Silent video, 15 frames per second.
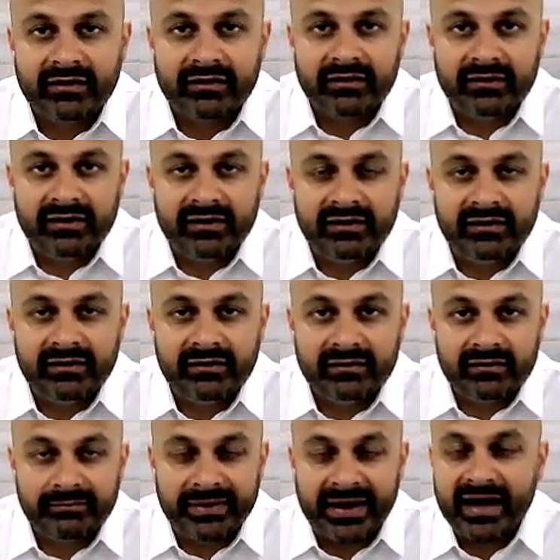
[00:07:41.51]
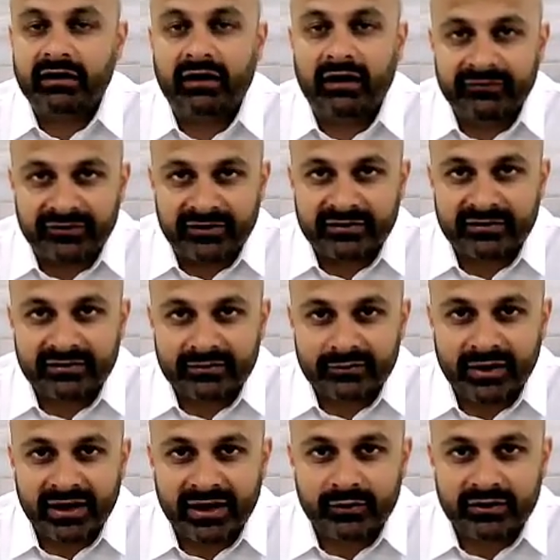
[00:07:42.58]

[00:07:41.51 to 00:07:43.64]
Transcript: the back office, right?